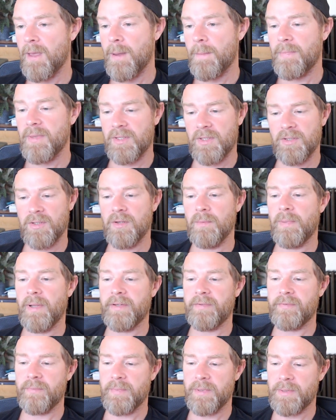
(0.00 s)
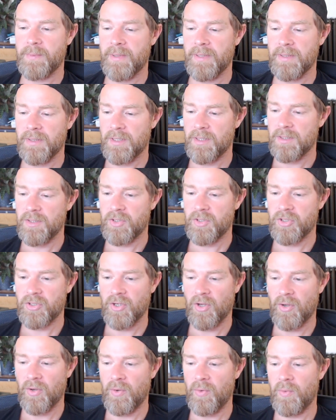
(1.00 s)
This is a good place for me to end.
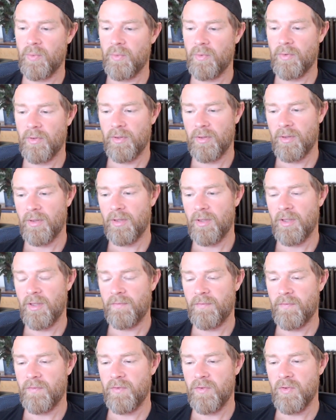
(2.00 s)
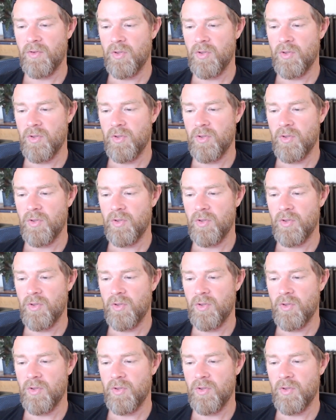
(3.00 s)
So if